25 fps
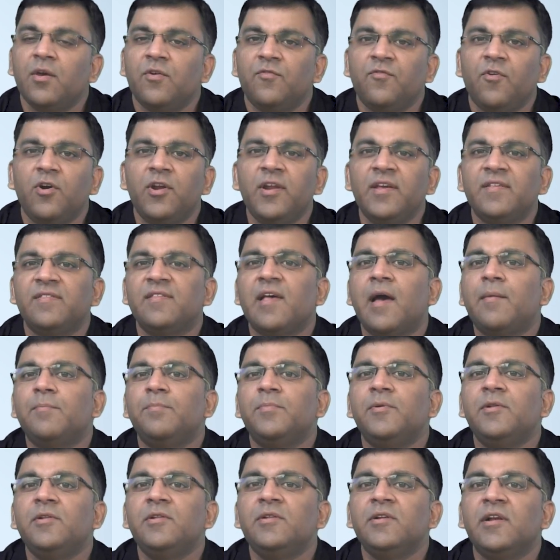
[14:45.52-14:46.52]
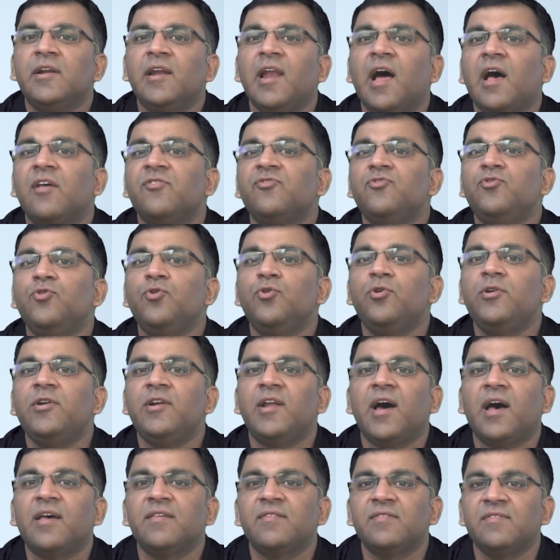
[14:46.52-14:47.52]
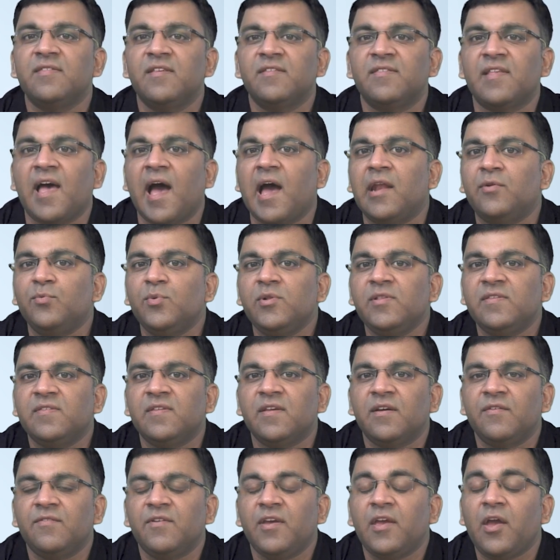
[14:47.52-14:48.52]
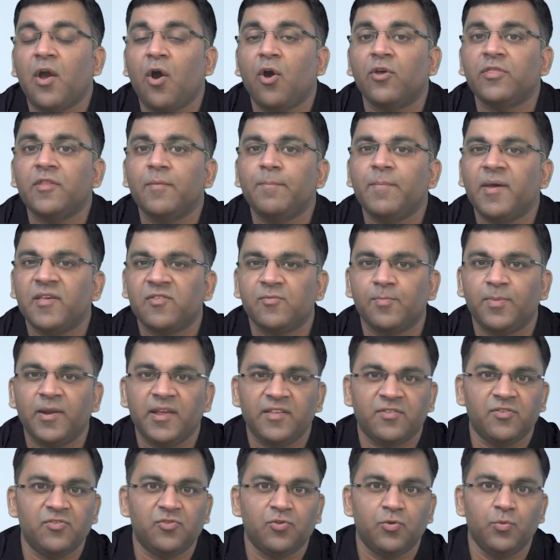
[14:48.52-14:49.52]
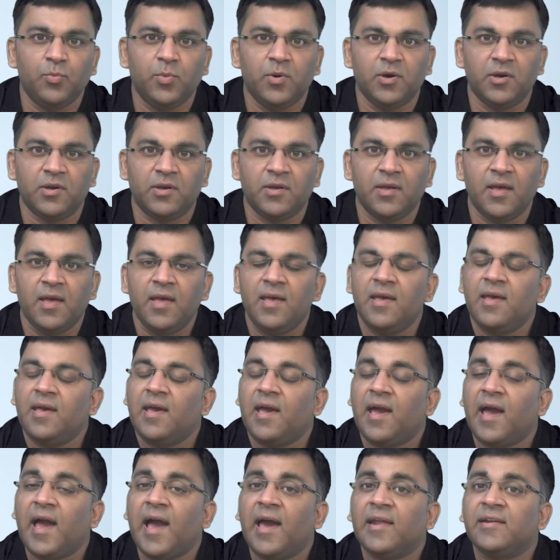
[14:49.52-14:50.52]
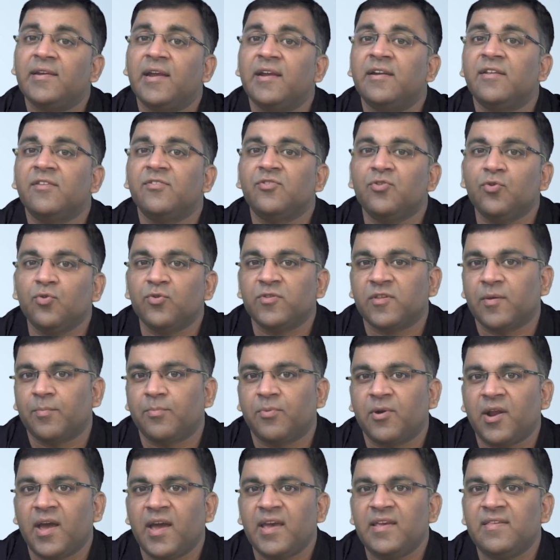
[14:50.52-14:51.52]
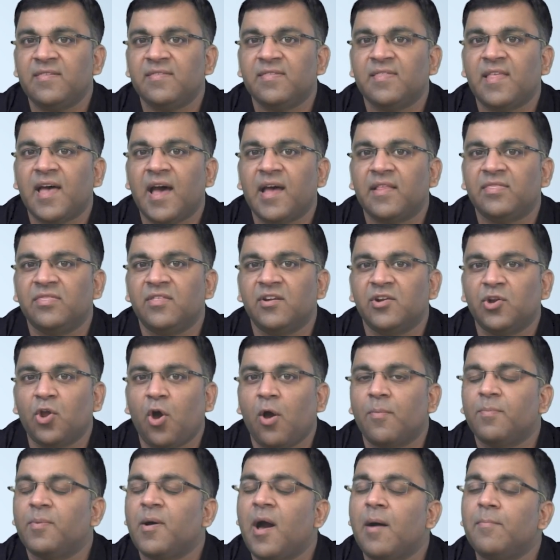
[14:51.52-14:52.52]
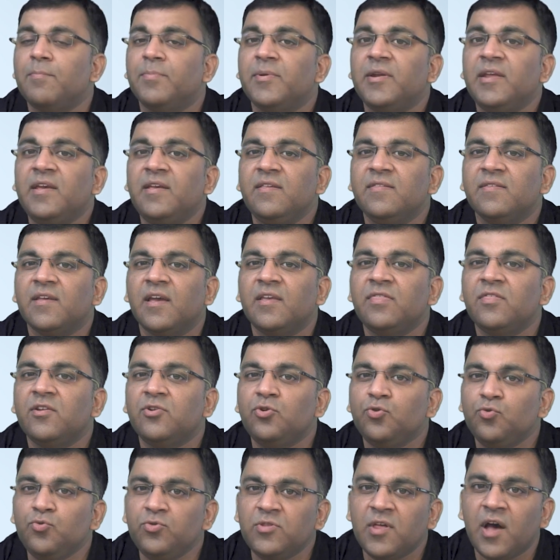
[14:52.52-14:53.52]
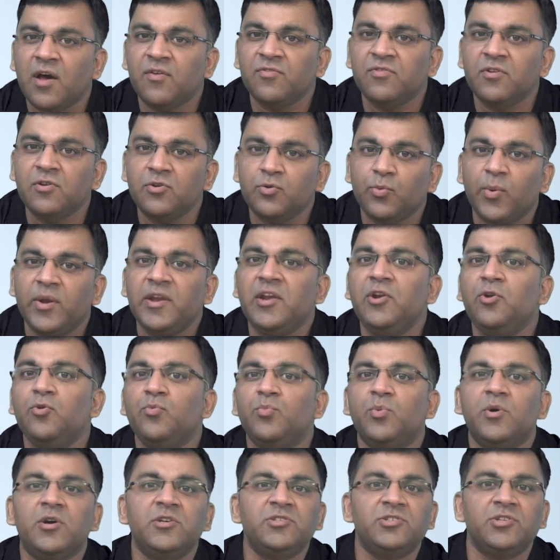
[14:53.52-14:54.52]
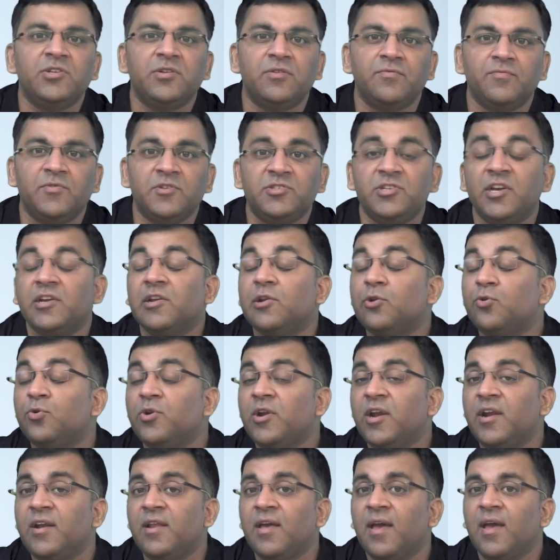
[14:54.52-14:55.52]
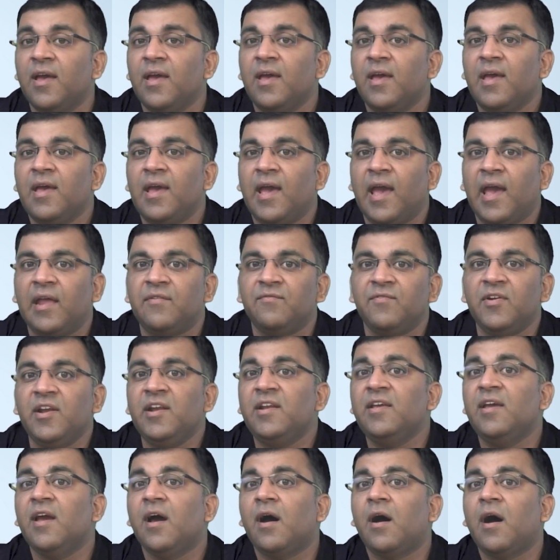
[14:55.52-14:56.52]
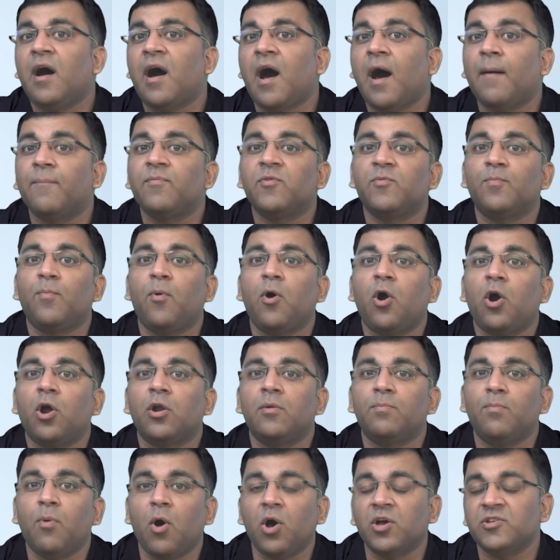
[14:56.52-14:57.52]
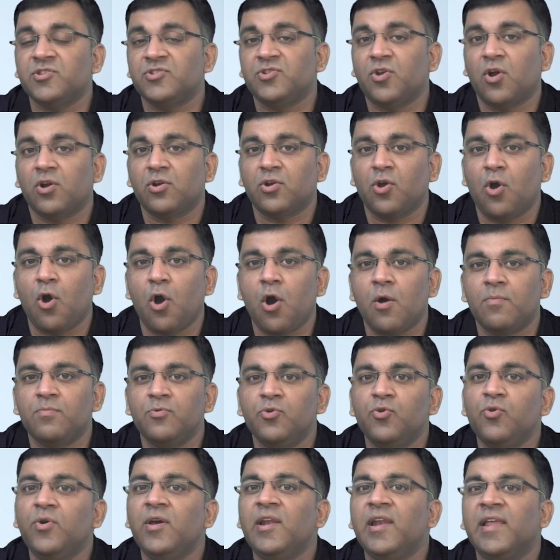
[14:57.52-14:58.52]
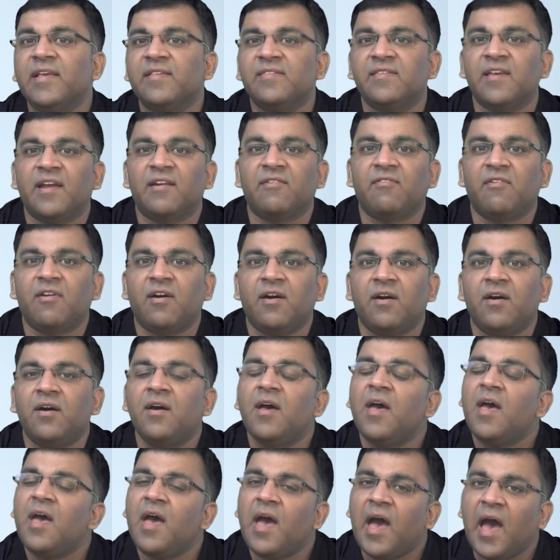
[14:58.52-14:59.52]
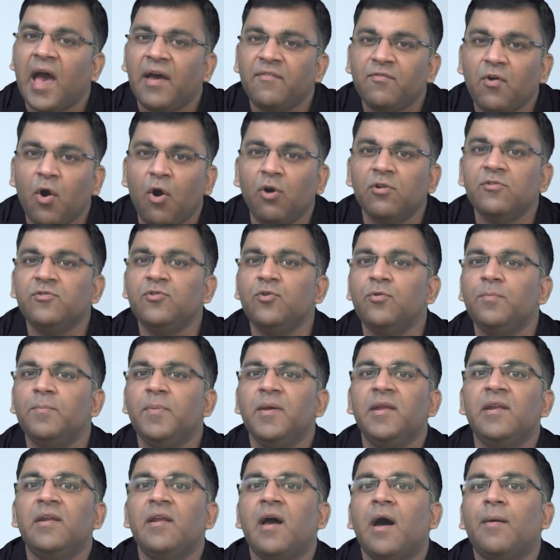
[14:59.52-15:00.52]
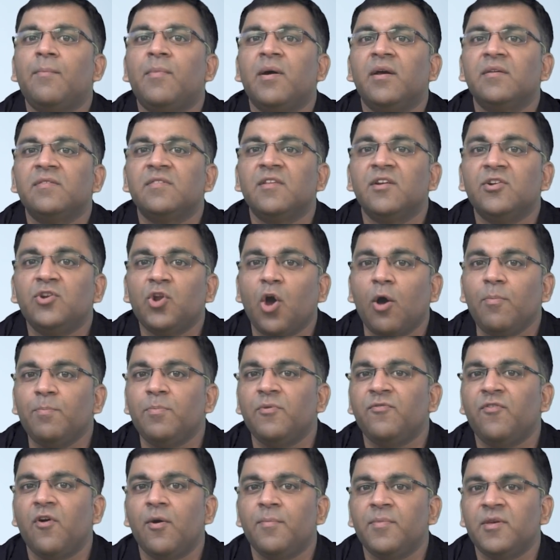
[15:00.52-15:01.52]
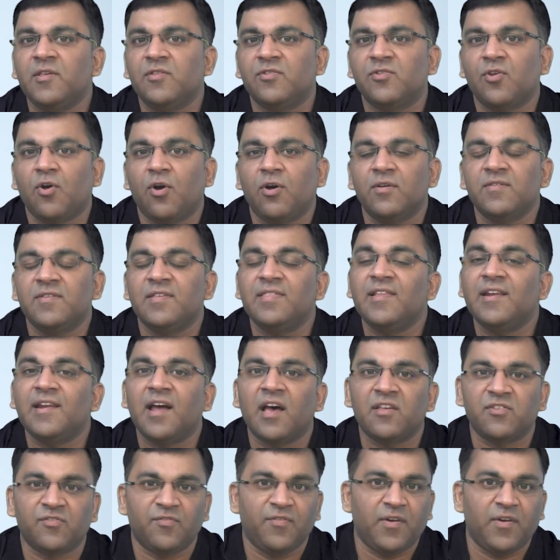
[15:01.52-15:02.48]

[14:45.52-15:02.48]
For example, Glassdoor does this annual survey on the best places to work. And it is no surprise that the top companies in the 2022 version, which included Nvidia, HubSpot, Box.com, Google, etc., have also been amongst the top performing stocks in the last